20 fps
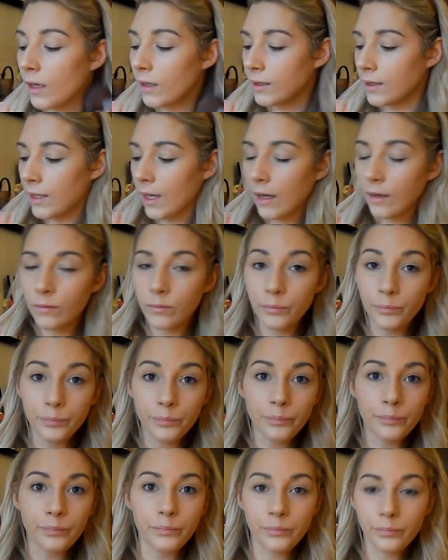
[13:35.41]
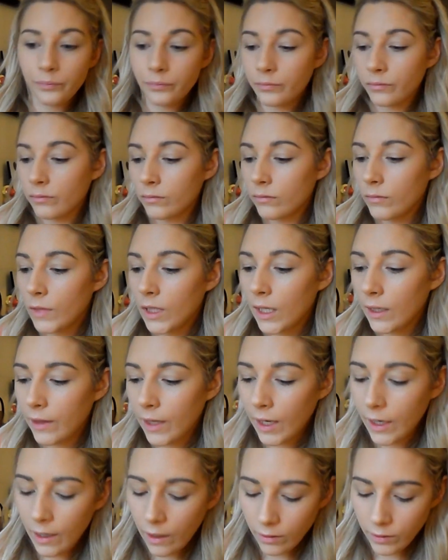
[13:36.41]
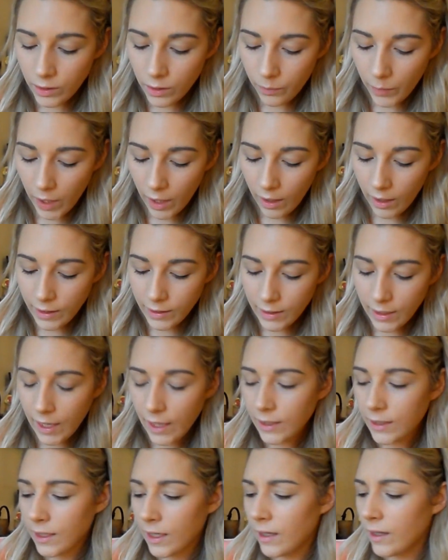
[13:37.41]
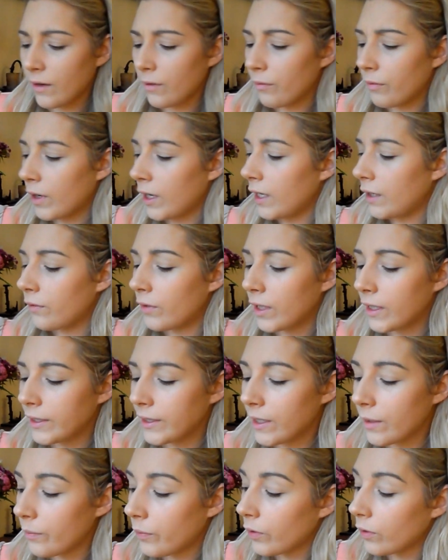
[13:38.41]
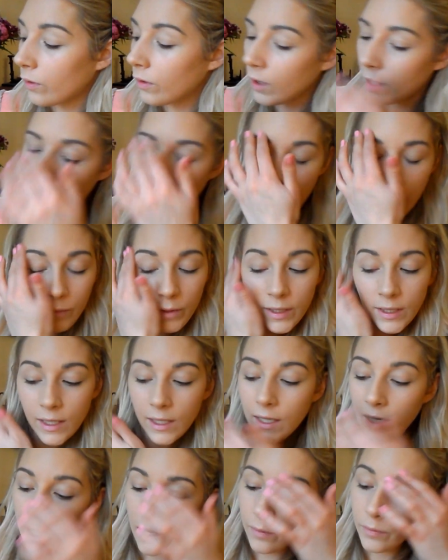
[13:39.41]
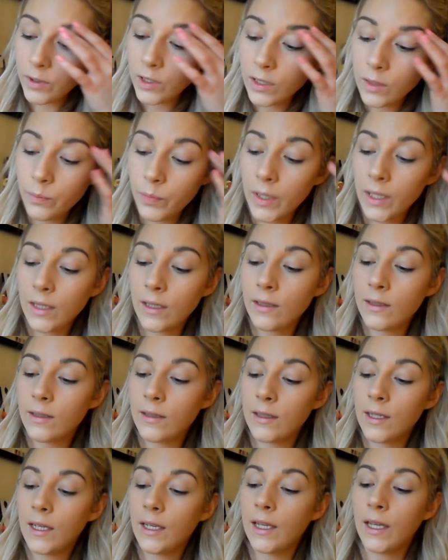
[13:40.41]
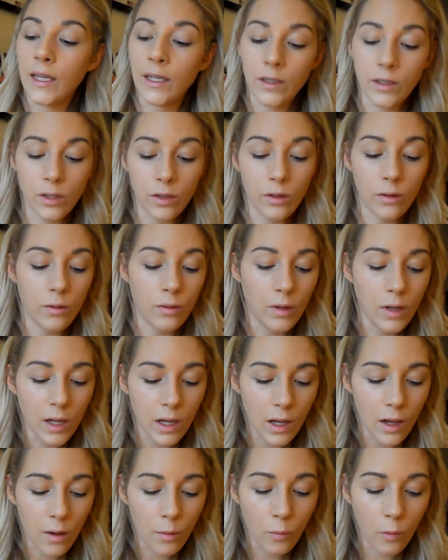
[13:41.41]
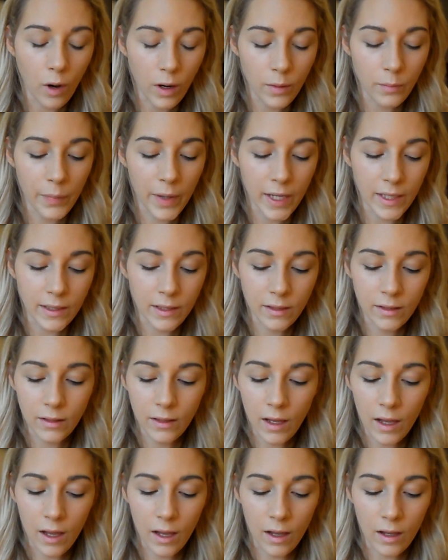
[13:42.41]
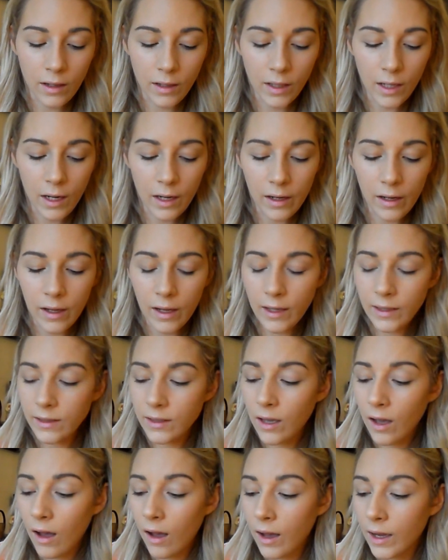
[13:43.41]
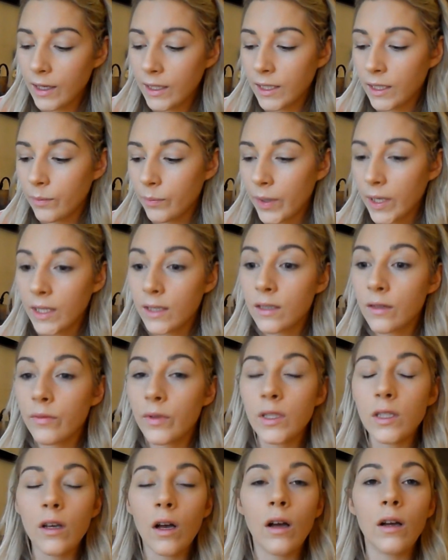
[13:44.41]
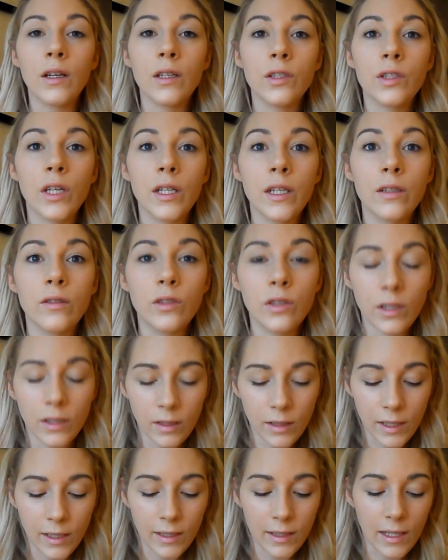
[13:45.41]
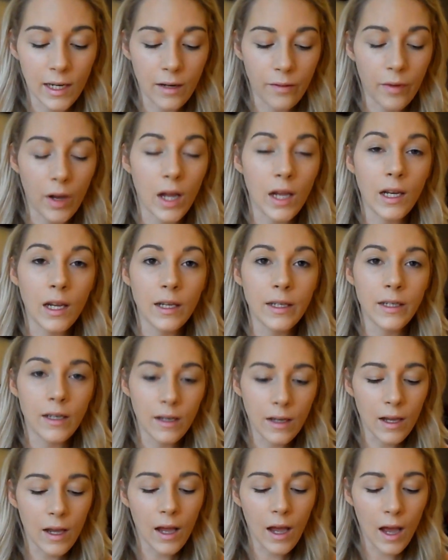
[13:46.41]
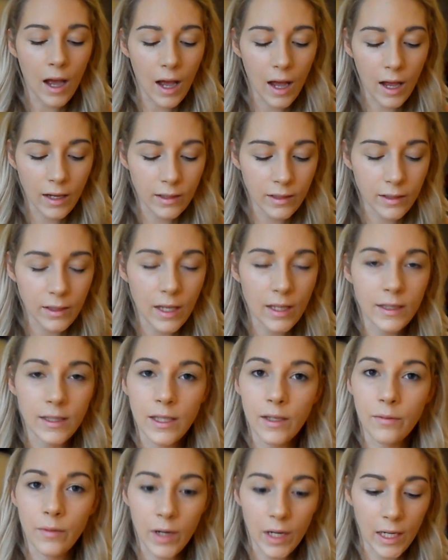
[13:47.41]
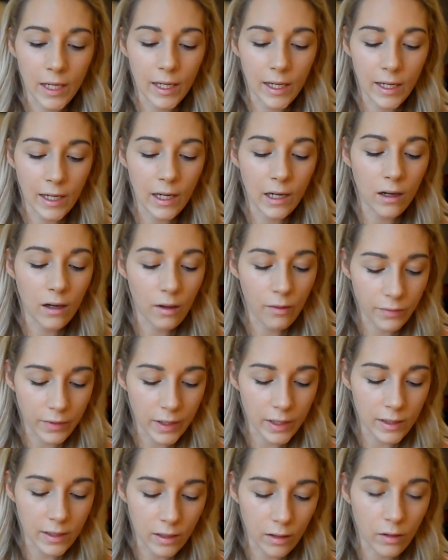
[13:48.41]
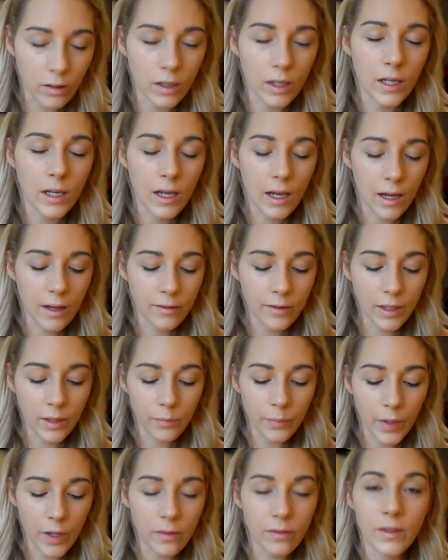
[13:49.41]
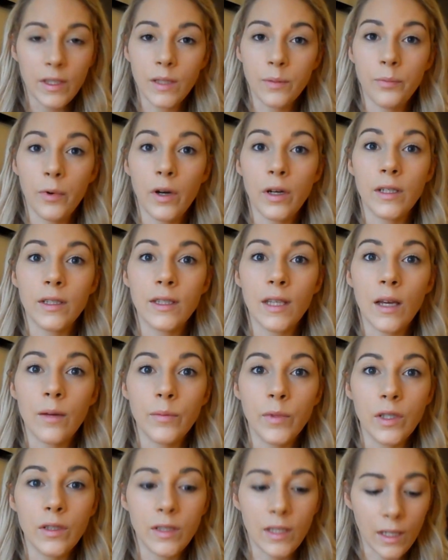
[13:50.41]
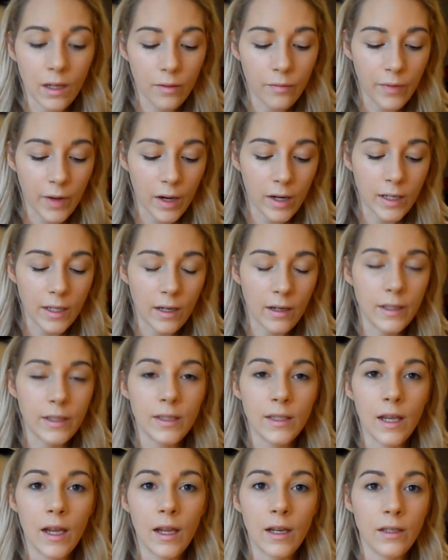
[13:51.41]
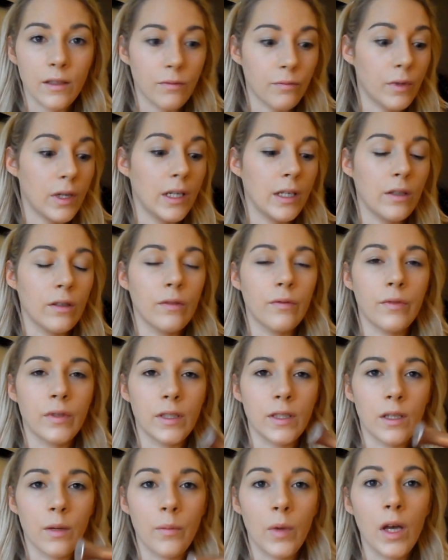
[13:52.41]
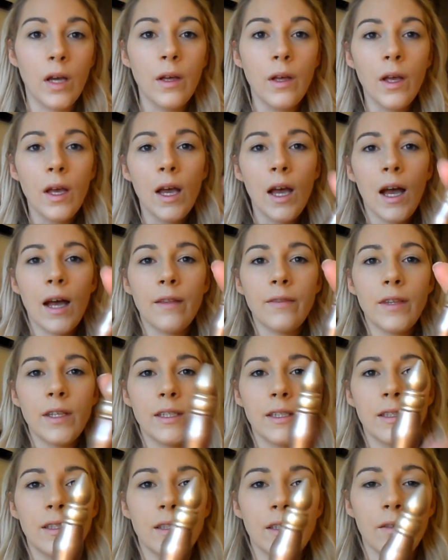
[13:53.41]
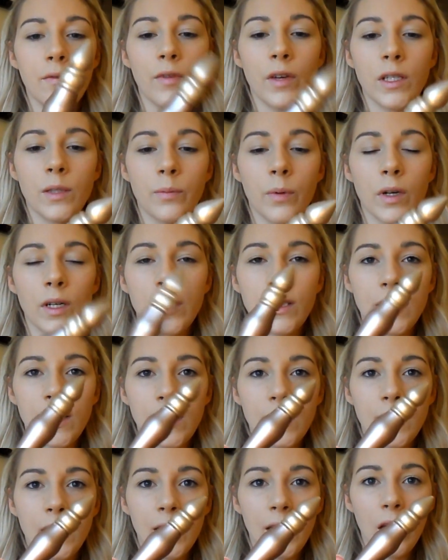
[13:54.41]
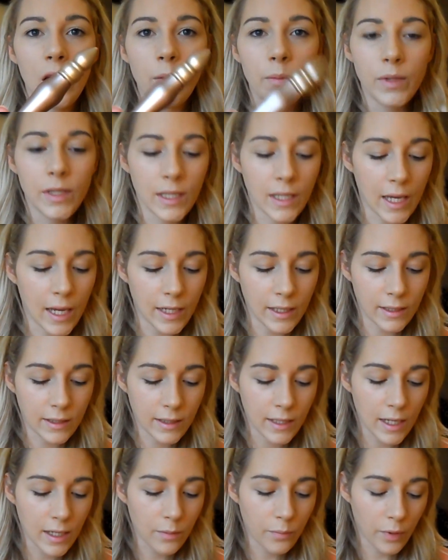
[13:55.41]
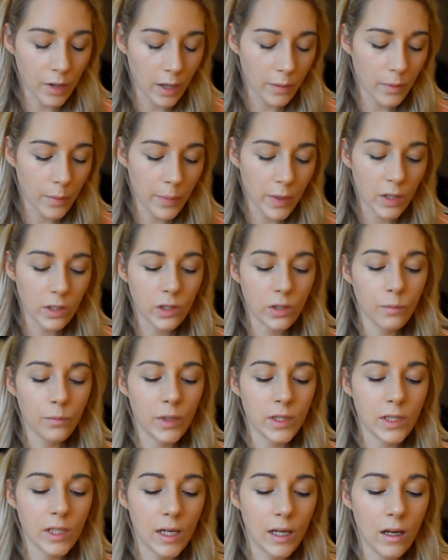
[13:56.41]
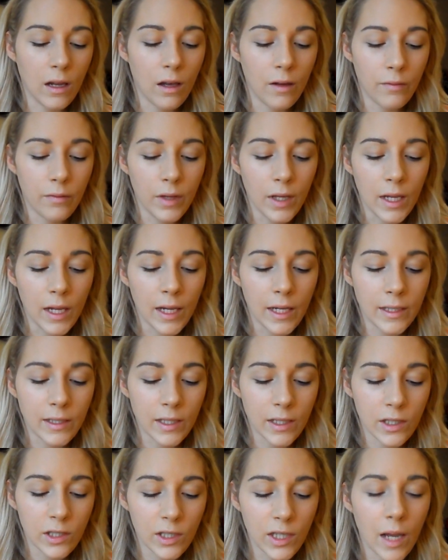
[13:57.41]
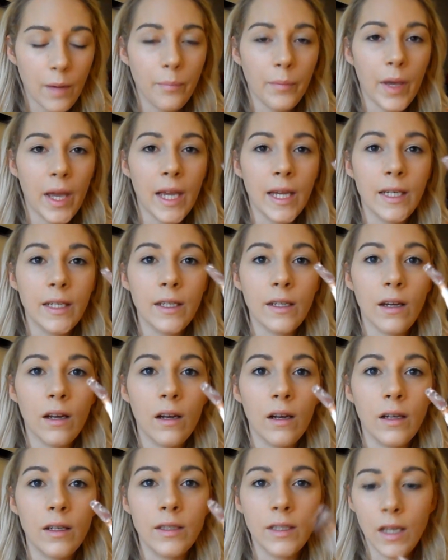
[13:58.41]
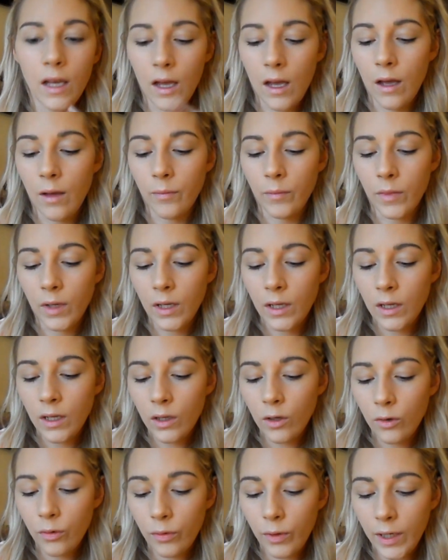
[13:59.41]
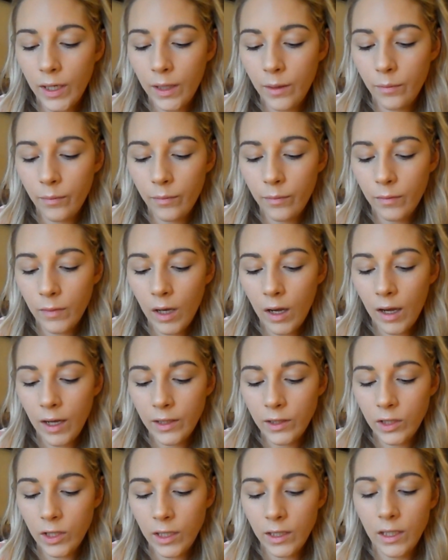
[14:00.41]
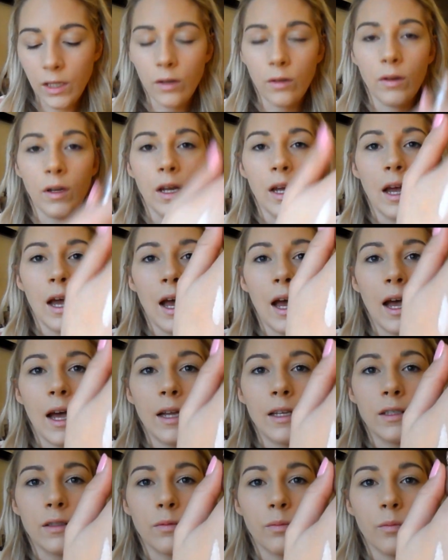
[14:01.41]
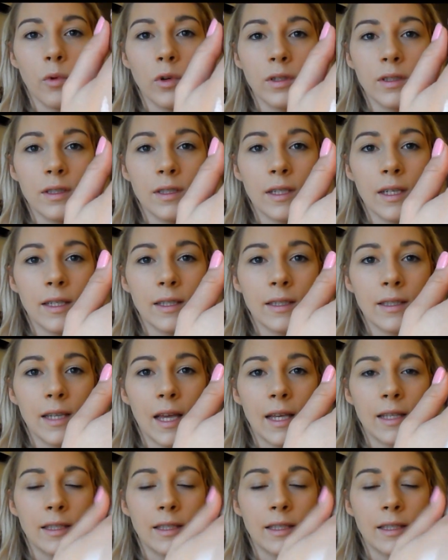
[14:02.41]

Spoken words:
that's that. Then I'll do my eyes next, and they're really, really simple. Recently I've just been sticking to one base colour, a tiny bit of a darker shadow just instead of eyeliner, and that's it really, and I love this look. I think both these products that I'm using are very nice and really good for summer. And the first product is the Urban Decay Sin Primer Potion, which I love. It's a champagne coloured cream eyeshadow, and once it